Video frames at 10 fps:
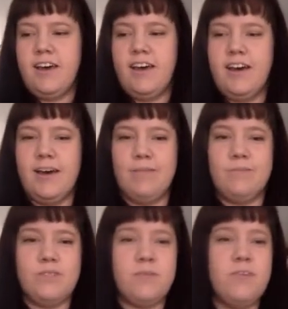
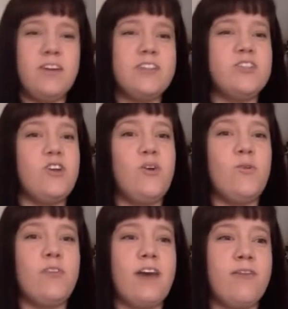Um, some of you guys
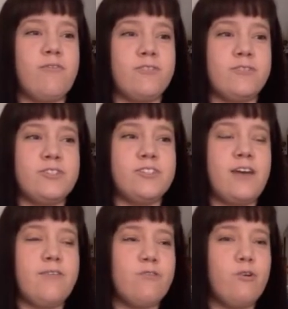know that for
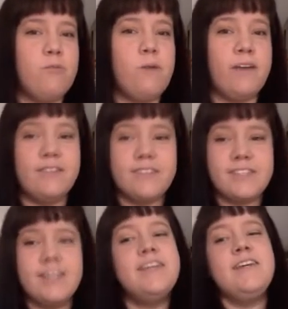several
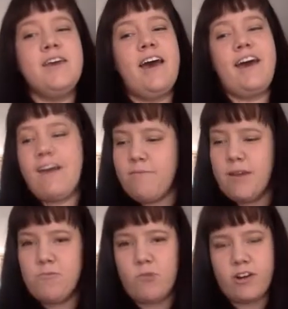months, I have
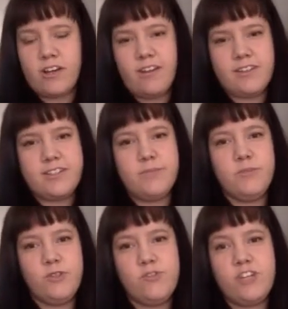been working on some
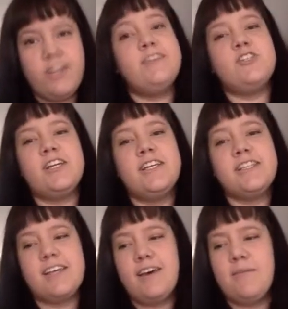new
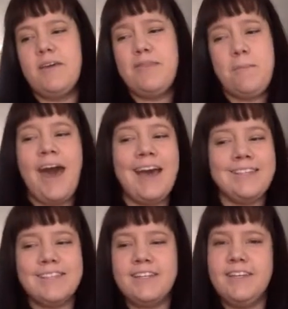changes. Um, in the
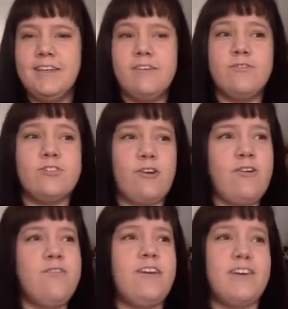past,
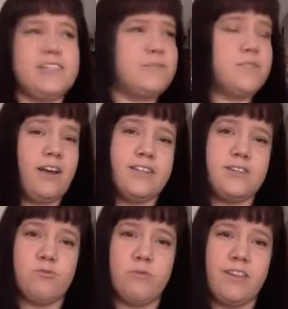Photography Awesome Sauce
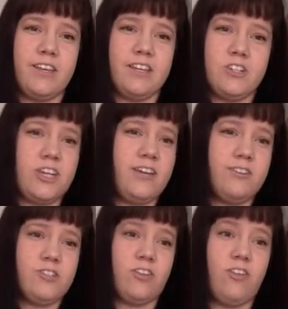has really
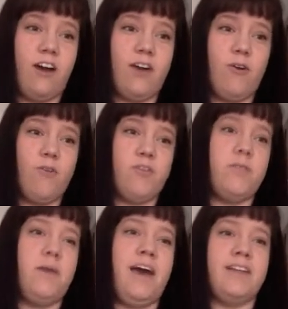changed a lot over
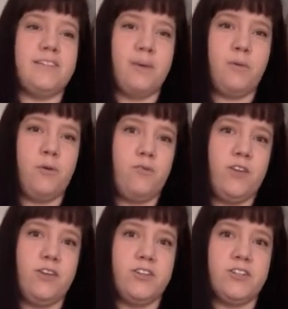the past couple of
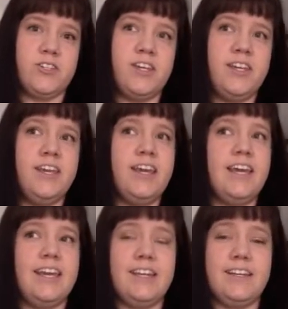years
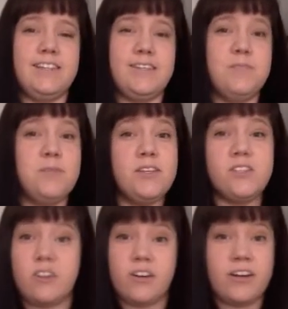it simply
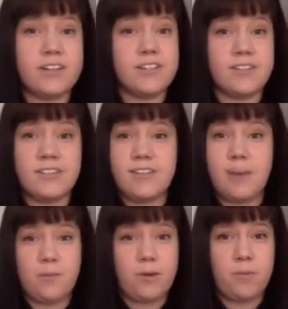started as a
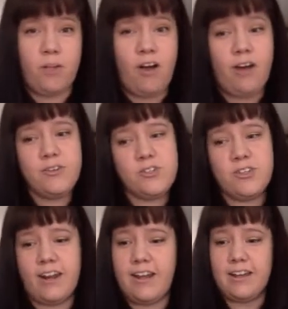separate blog so
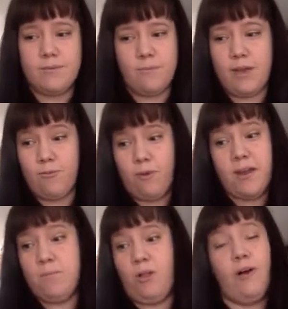that I could
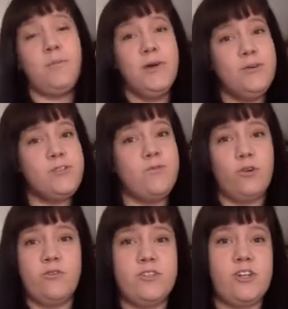write blog posts
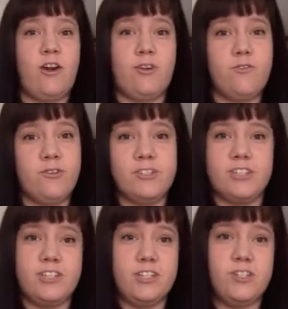for photographers
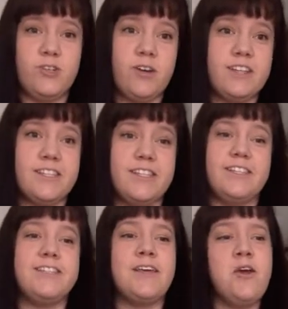and teach you guys
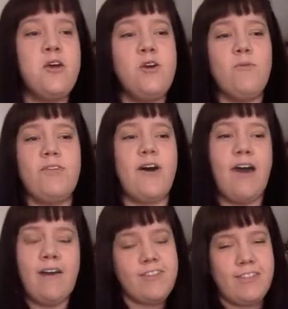things without
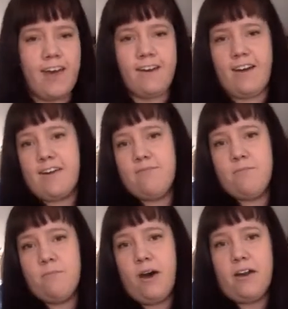having that kind of
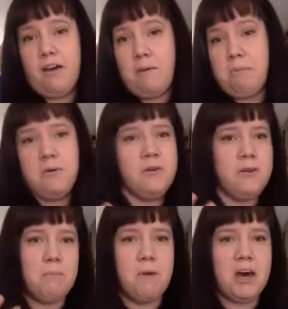mud up
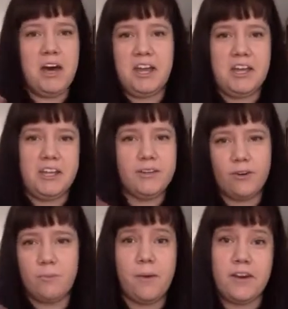my
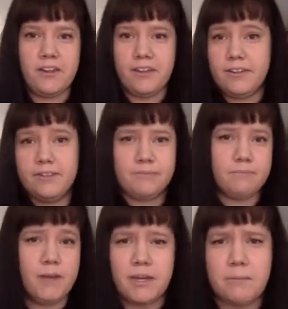or muddy
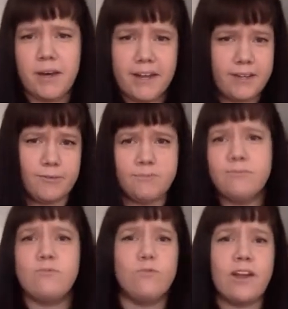make my
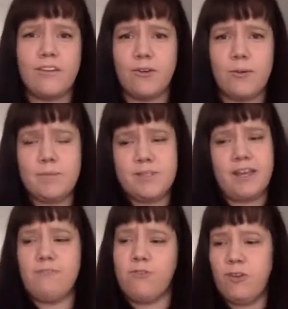regular
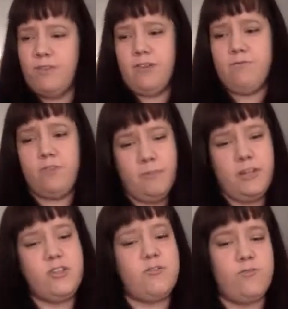website full of
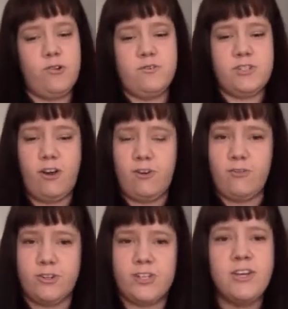information for
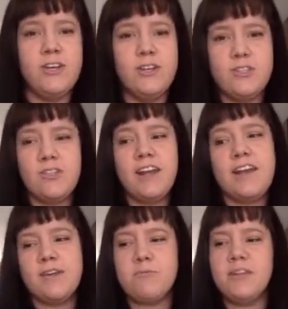photographers so that
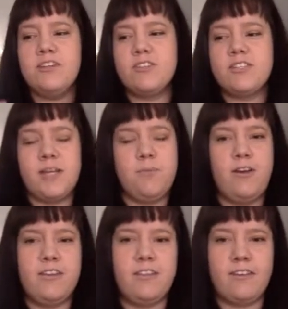I could really just
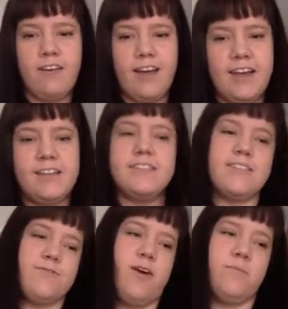separate the
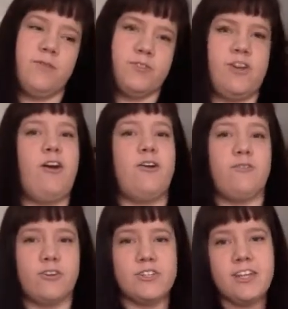clients from the
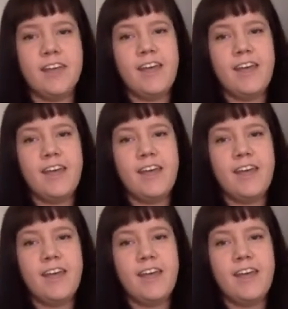photographers.